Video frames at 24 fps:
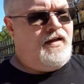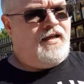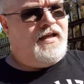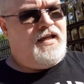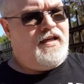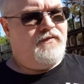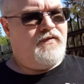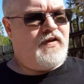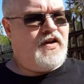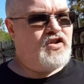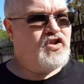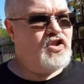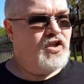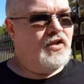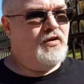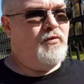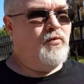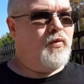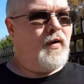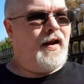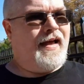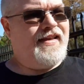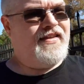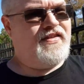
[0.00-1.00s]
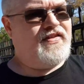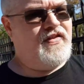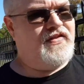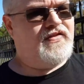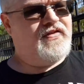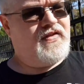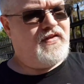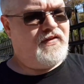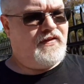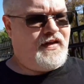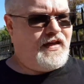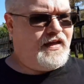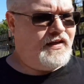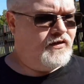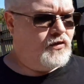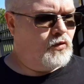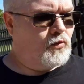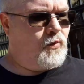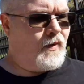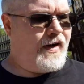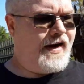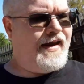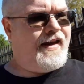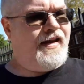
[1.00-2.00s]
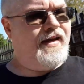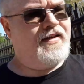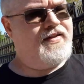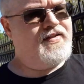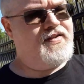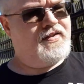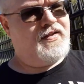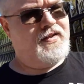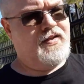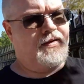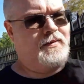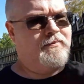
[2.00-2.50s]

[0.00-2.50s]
He eventually rises in the ranks,